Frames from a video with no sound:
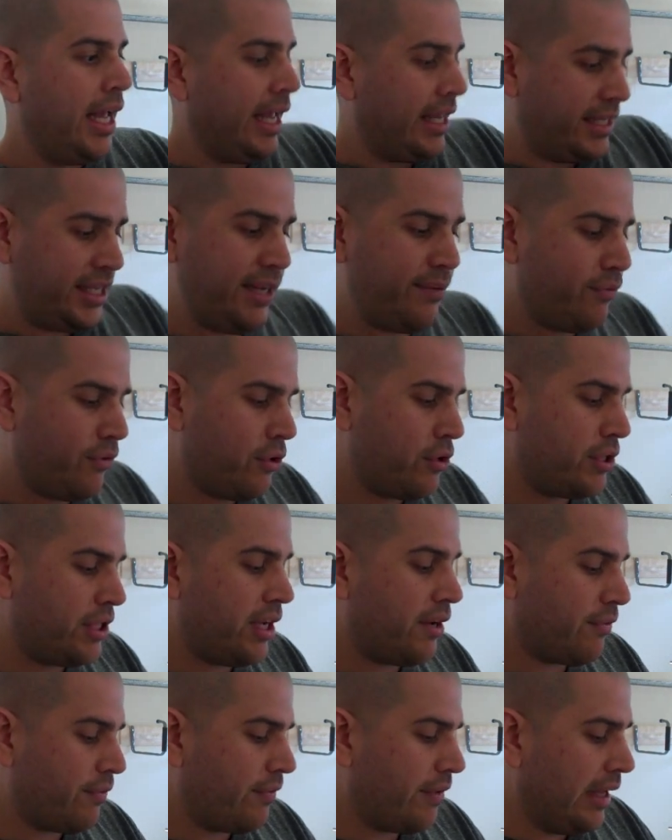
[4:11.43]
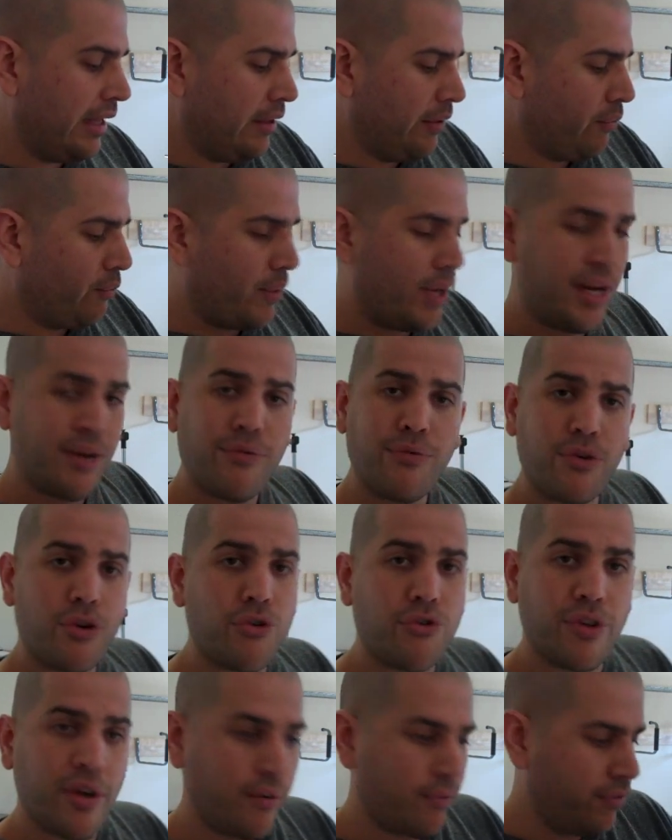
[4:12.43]
And see for yourself. And read it for
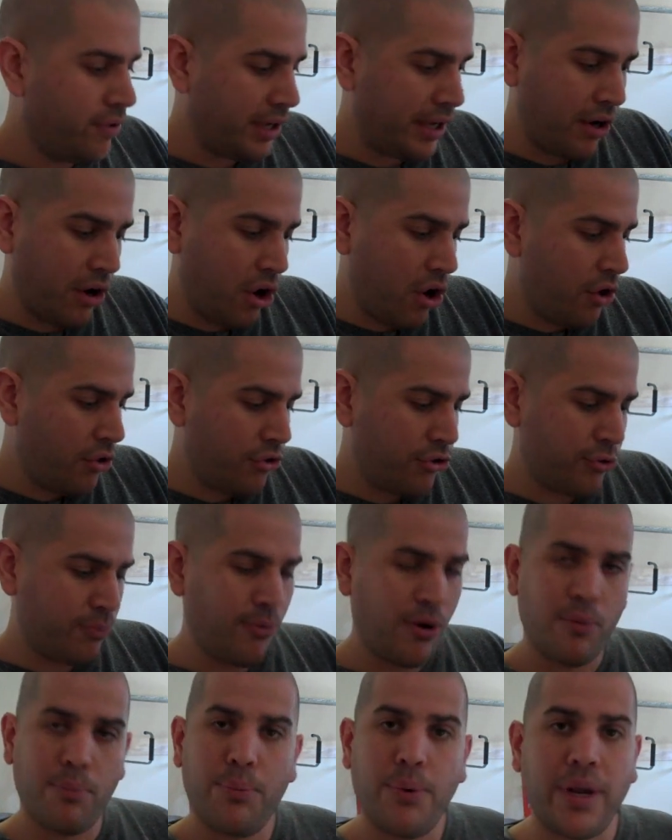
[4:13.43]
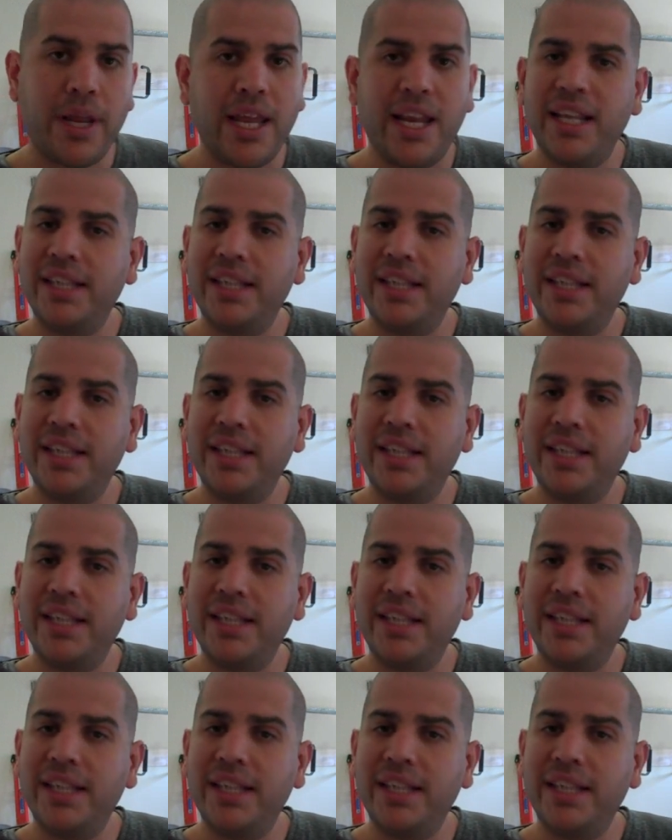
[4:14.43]
yourself. Look at all the small print.